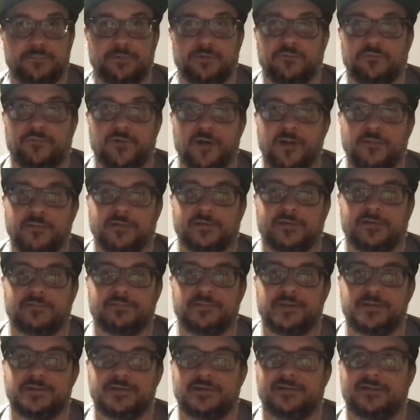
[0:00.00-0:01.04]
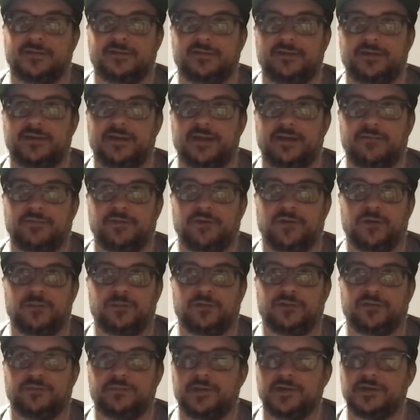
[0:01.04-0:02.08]
performance, especially since he didn't have a
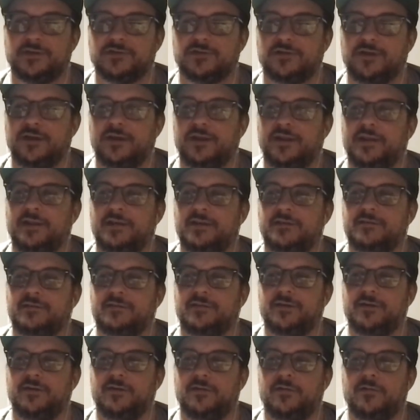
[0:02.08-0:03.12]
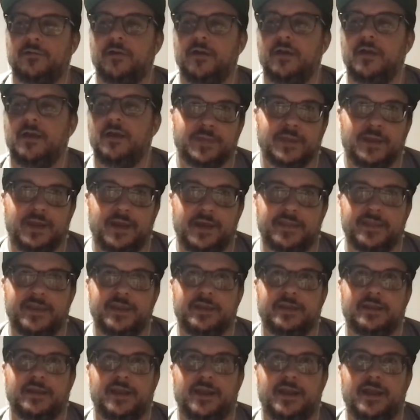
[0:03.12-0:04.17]
normal spring training. So I
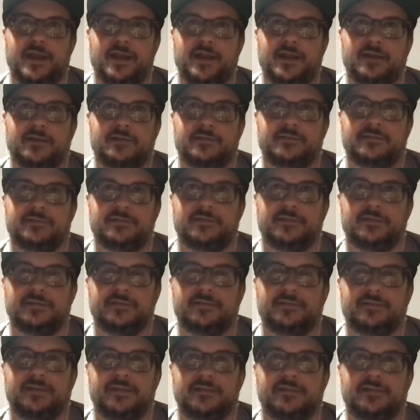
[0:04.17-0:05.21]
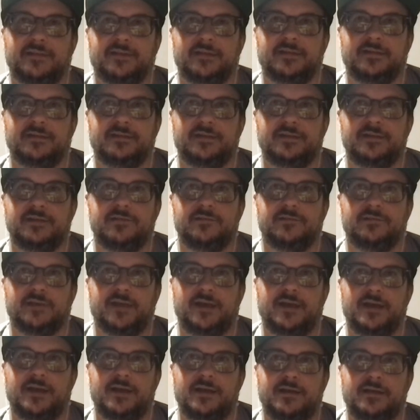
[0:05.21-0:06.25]
think as the season continues
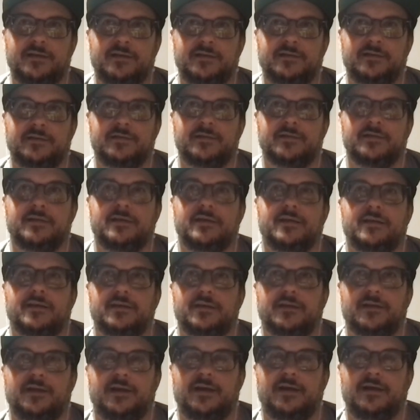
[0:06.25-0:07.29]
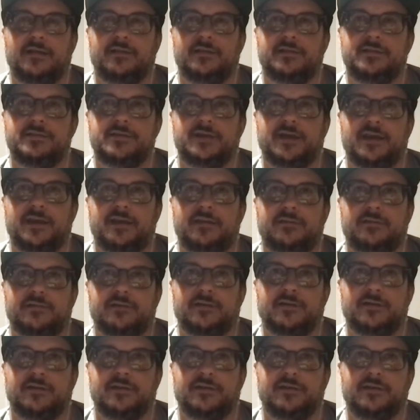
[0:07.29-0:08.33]
on, the Giants are
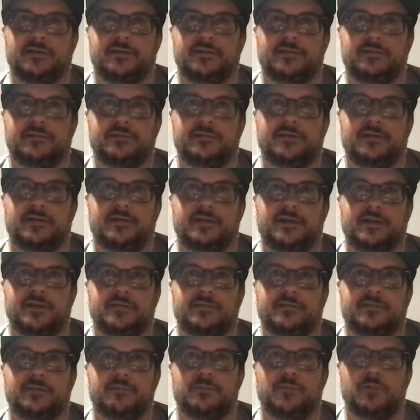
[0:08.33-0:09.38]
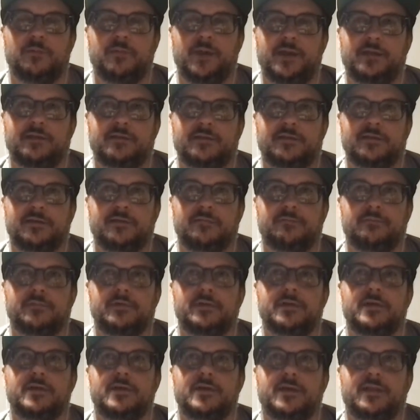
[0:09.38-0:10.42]
going to start getting some momentum.
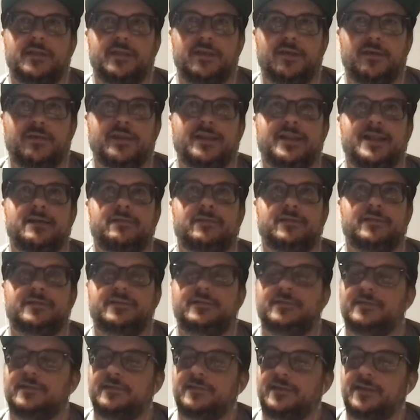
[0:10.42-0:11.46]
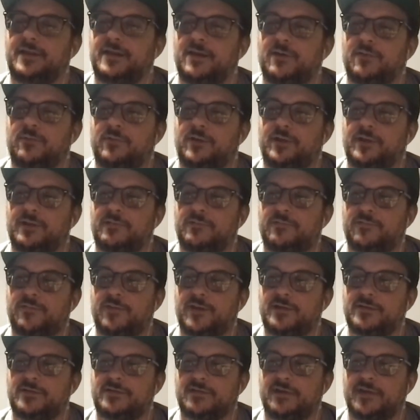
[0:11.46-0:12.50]
The only thing that was, you know, really
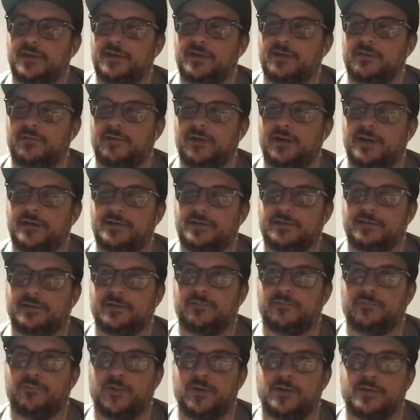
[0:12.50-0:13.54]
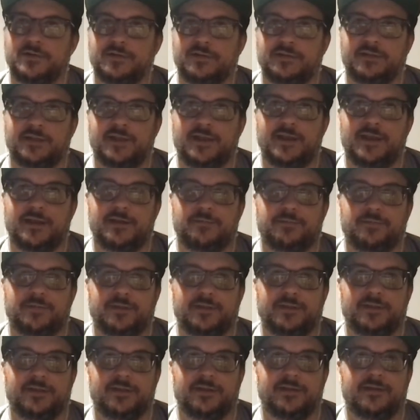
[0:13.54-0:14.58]
frustrating to watch is, unfortunately, they had to play
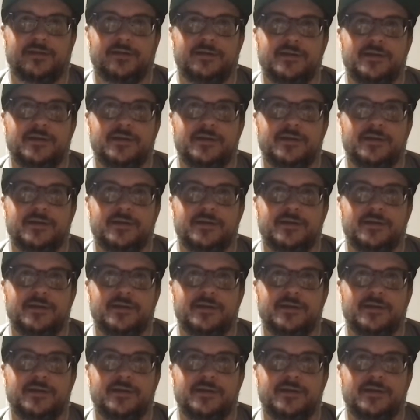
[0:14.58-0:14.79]
the